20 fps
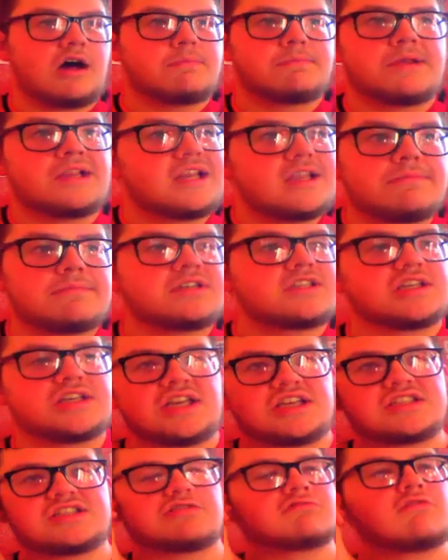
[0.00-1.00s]
I'll be
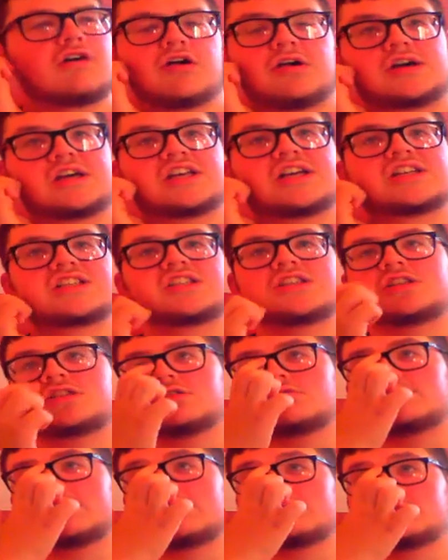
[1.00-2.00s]
limited as to what I can actually
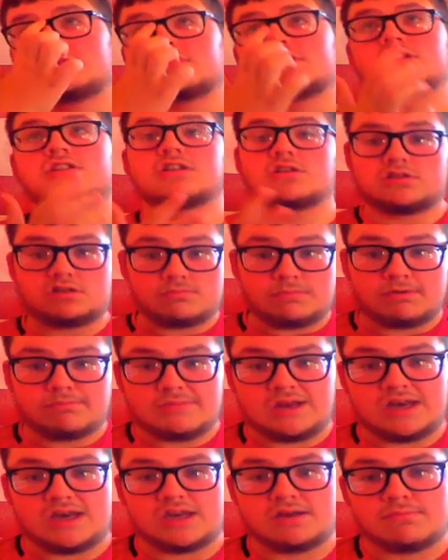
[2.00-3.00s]
do now. So there's not going to be
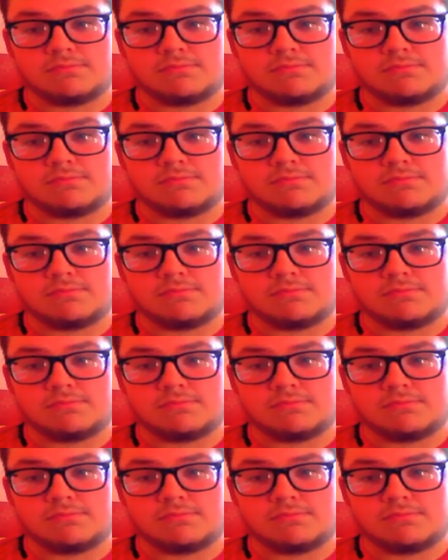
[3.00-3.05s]
many